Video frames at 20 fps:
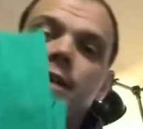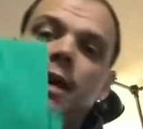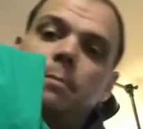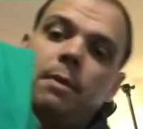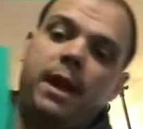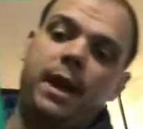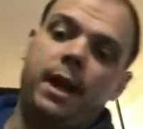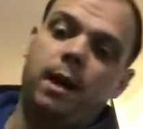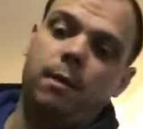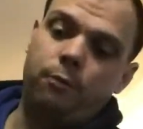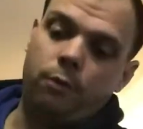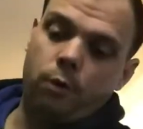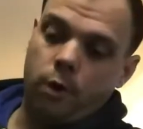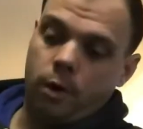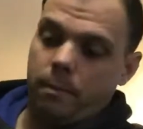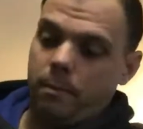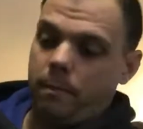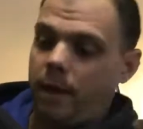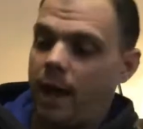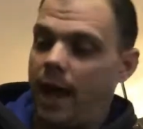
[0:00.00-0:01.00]
I paid up for
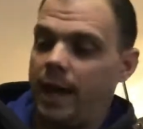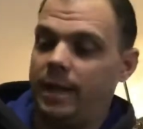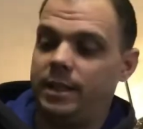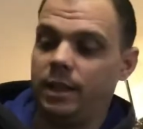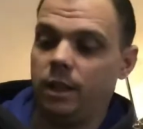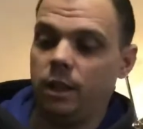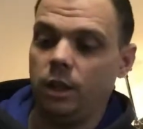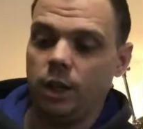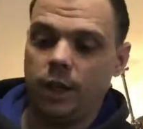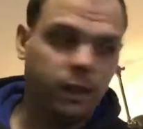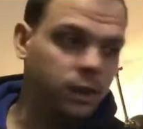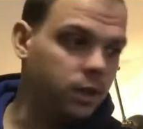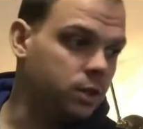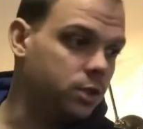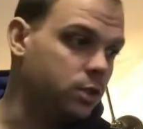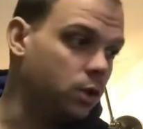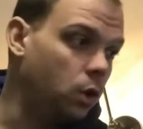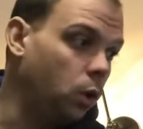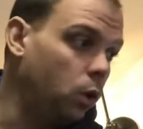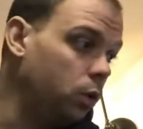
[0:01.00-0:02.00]
them. I did look at the
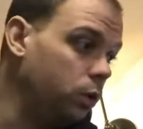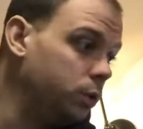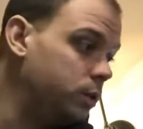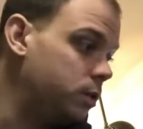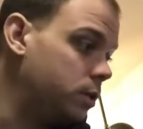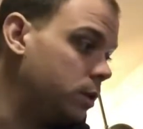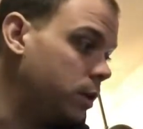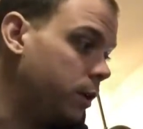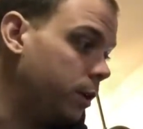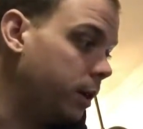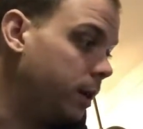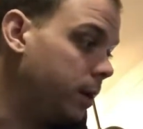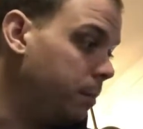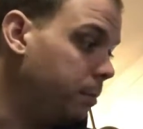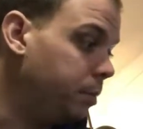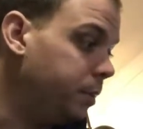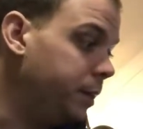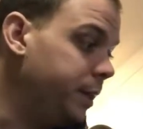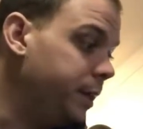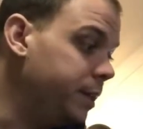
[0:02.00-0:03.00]
solds or the
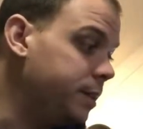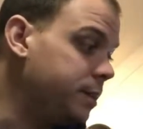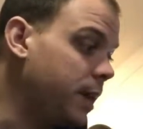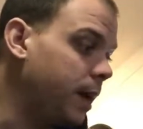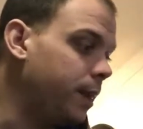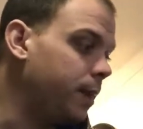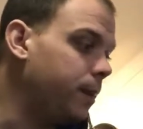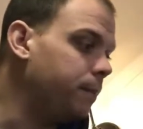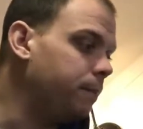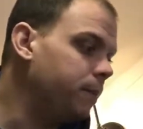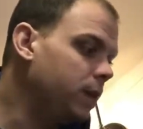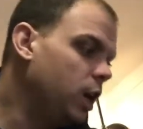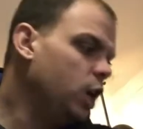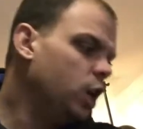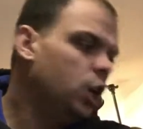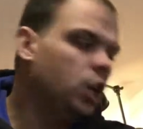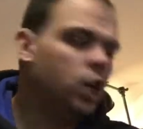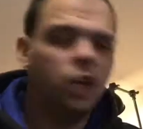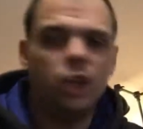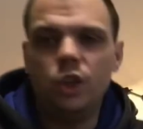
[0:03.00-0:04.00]
completeds on them.
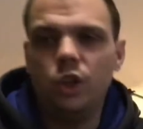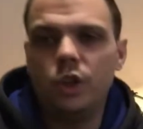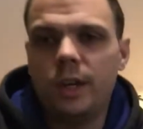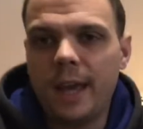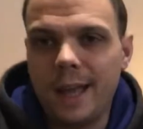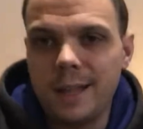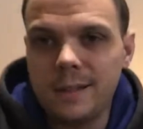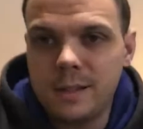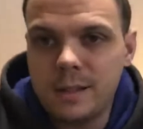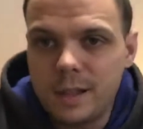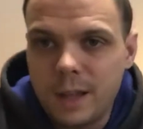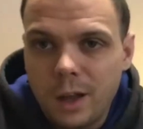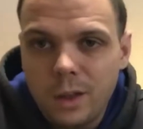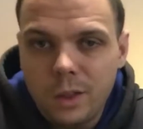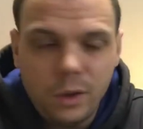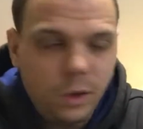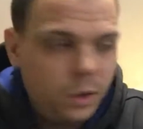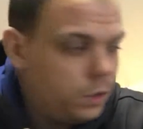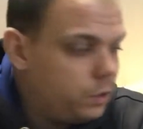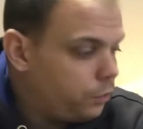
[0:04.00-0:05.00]
You can
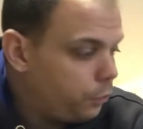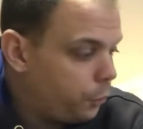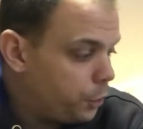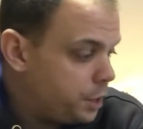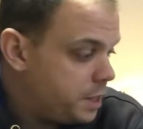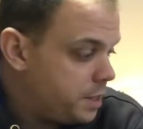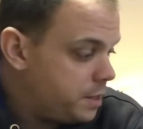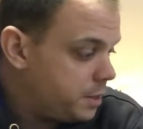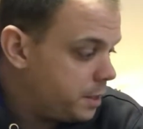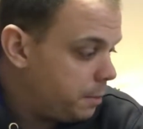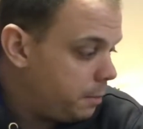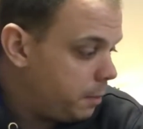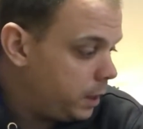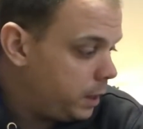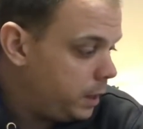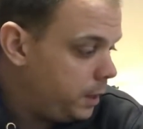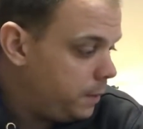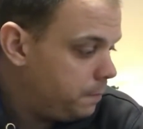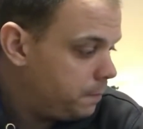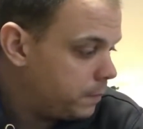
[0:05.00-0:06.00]
sell those for decent
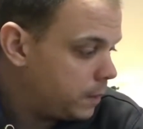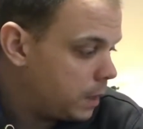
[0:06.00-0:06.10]
money.